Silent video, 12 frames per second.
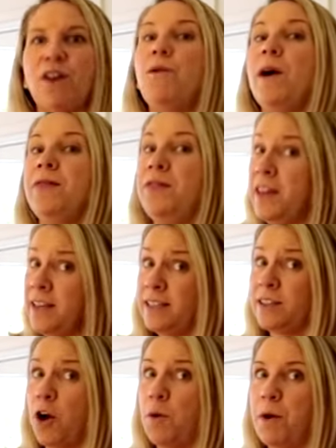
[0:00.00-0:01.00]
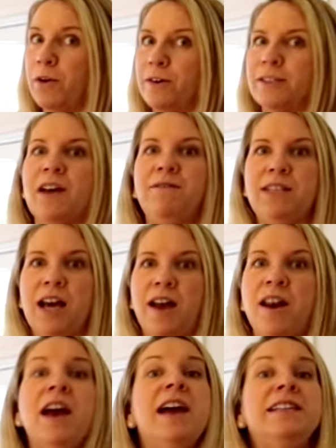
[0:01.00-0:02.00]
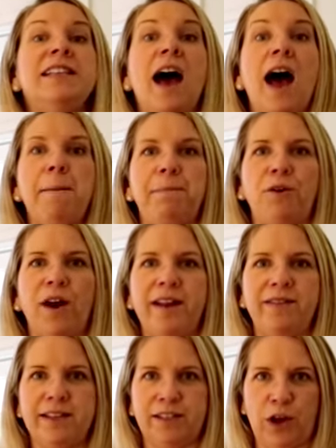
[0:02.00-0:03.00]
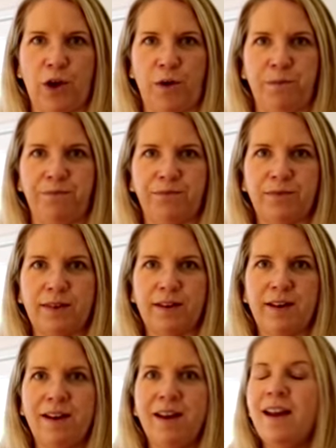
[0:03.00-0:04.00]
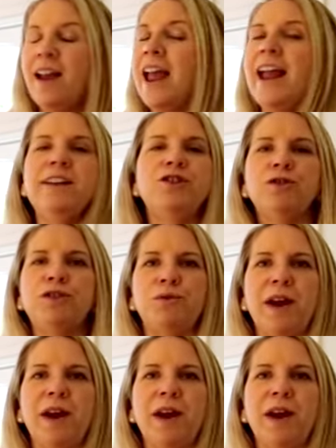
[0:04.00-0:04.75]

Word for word: of what these homeowners have done to upgrade this home. Interest